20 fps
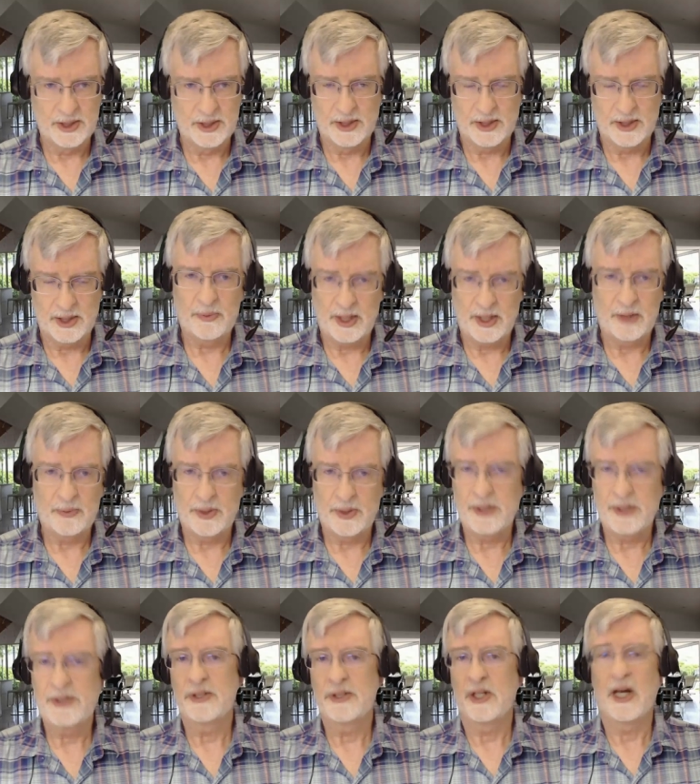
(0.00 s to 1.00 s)
and they
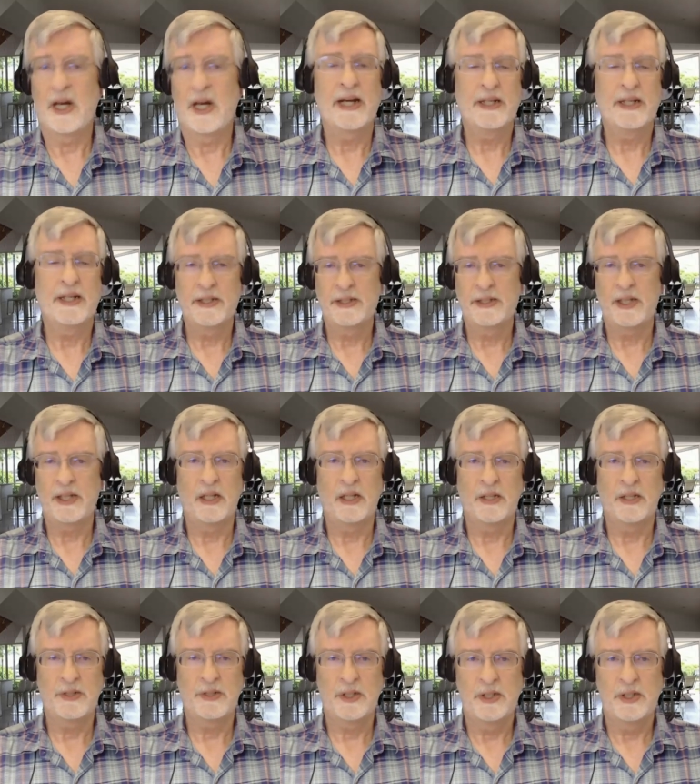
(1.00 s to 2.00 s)
reason. They're highly
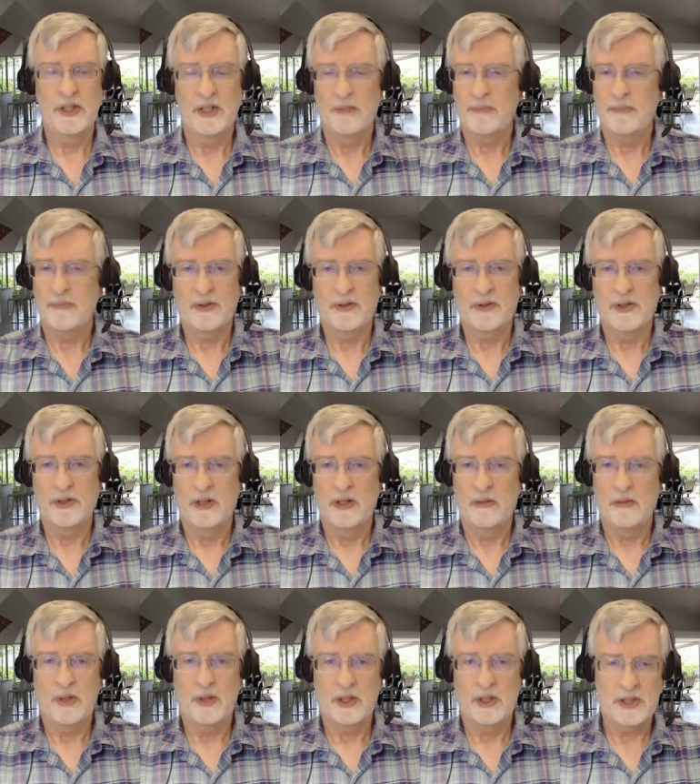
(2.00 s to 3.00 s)
intelligent, but. A, uh,
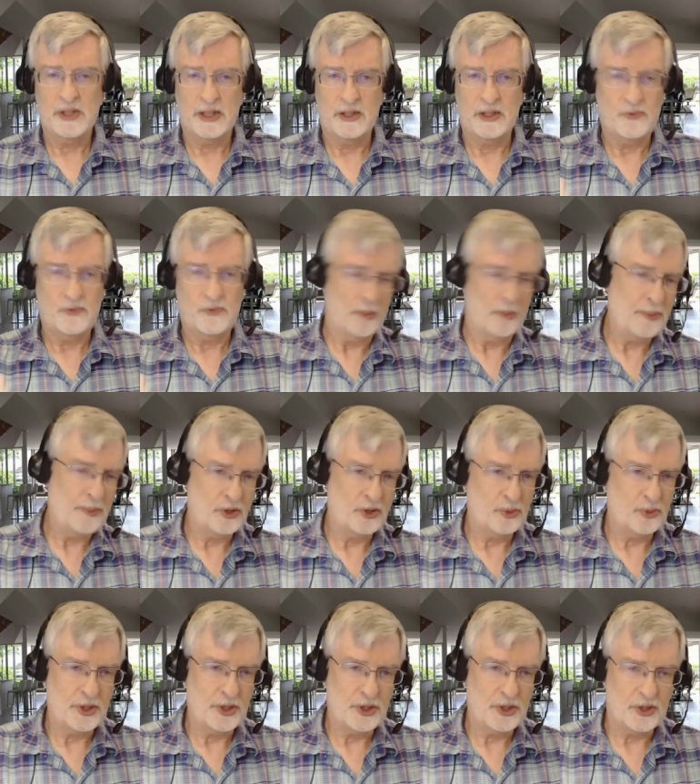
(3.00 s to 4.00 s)
but it's like the flip is
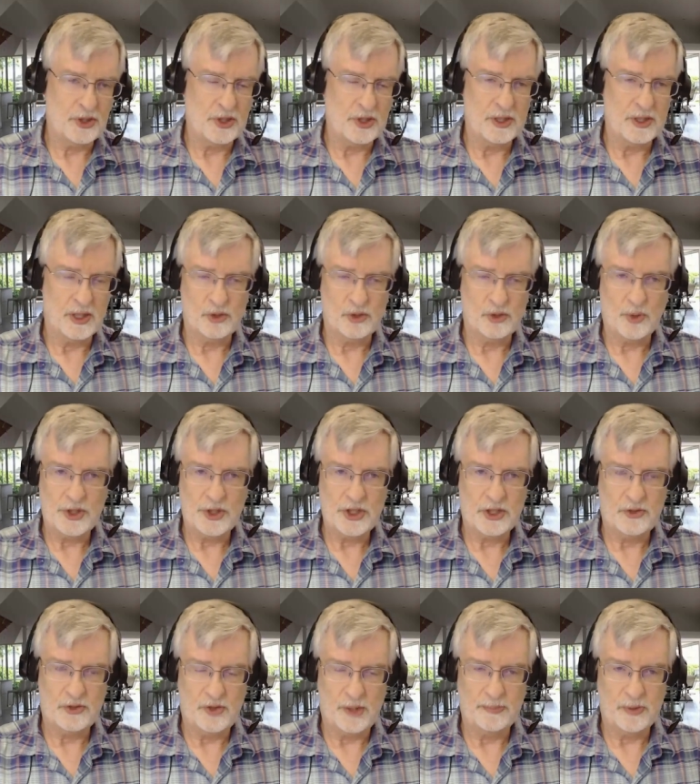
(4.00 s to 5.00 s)
switched on, a switch is
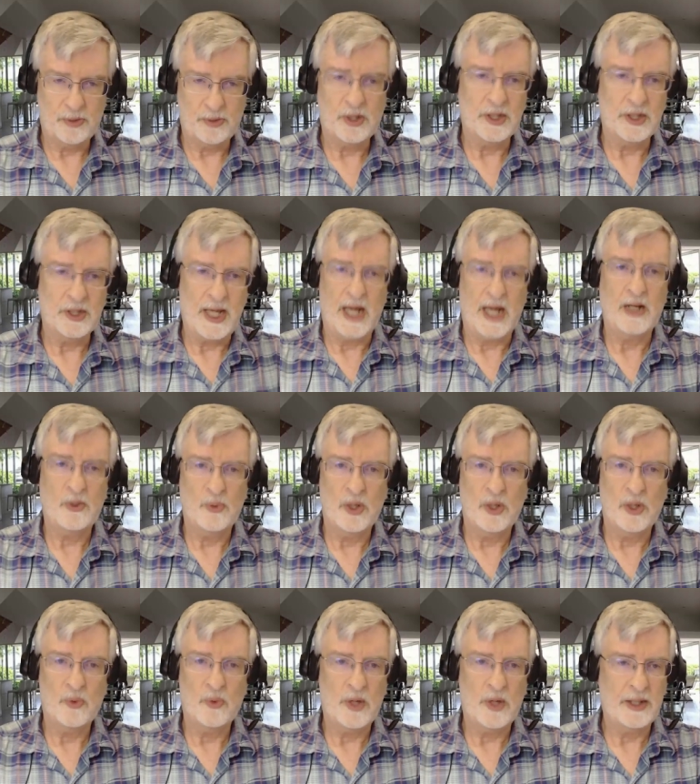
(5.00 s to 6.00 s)
flipped on, and they act
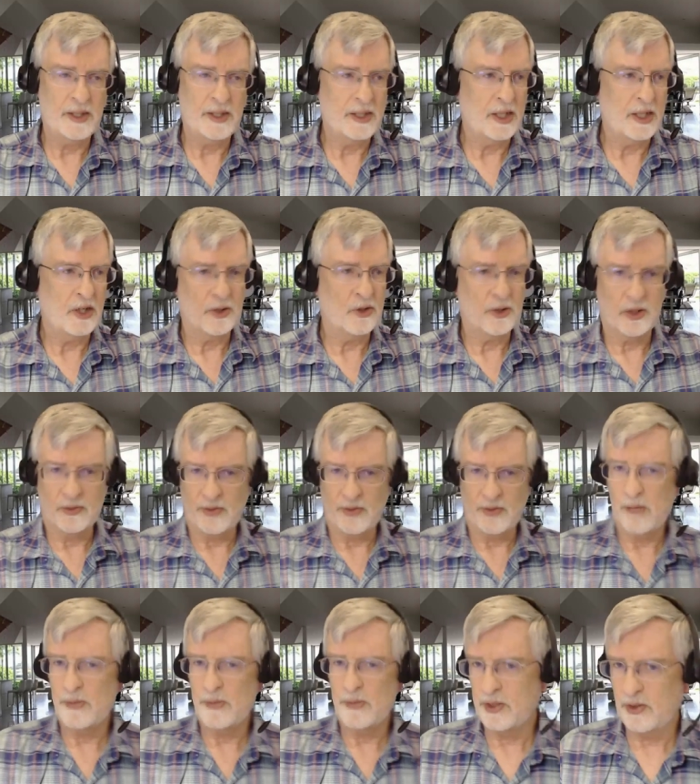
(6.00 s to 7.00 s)
one way, then they go to their
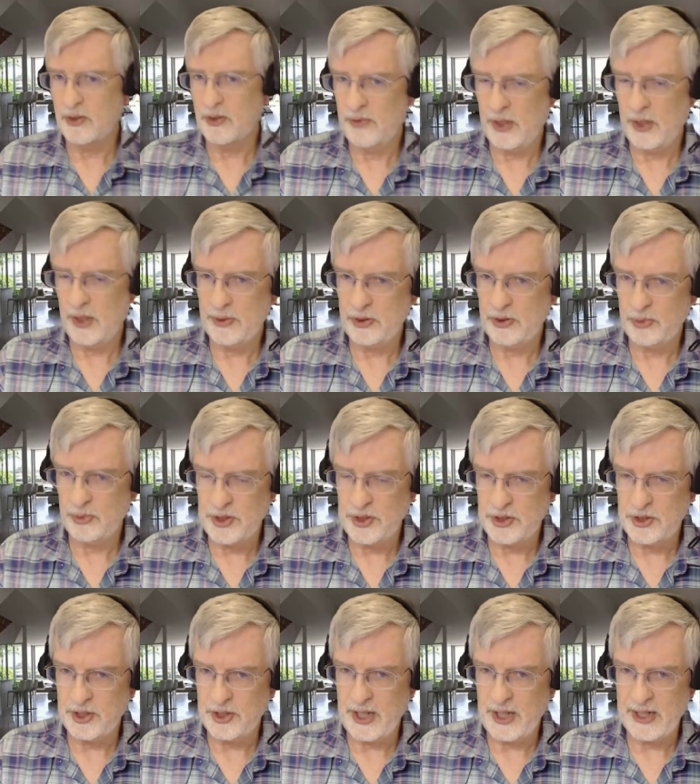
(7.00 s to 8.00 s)
family and the flip is
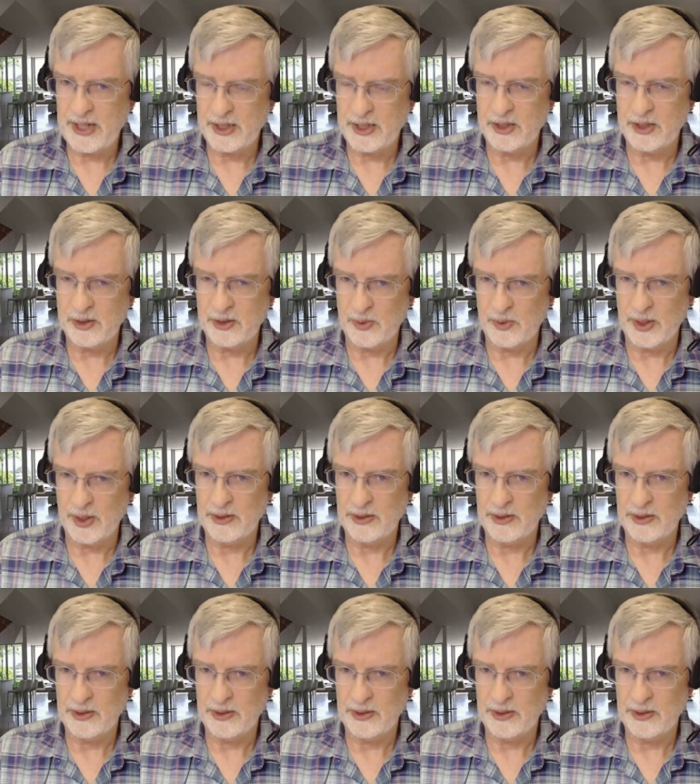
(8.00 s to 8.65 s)
switched to act another way.